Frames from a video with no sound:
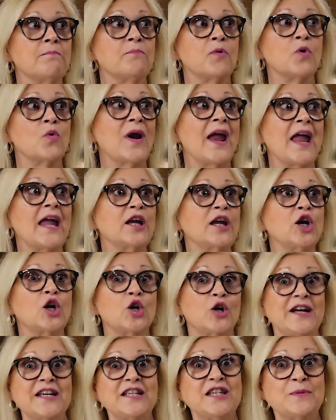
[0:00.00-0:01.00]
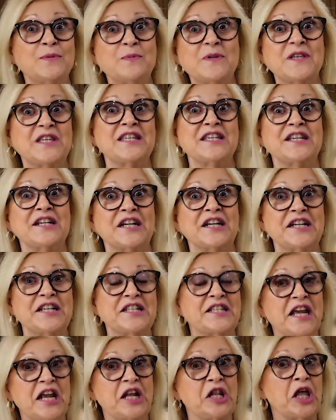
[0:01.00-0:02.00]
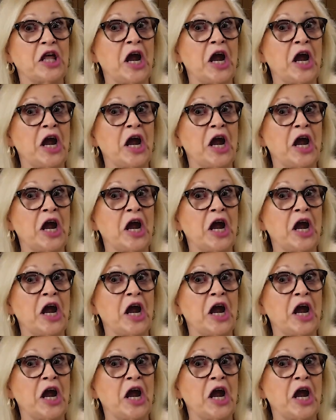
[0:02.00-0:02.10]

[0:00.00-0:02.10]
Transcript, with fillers: meringue crisps, because they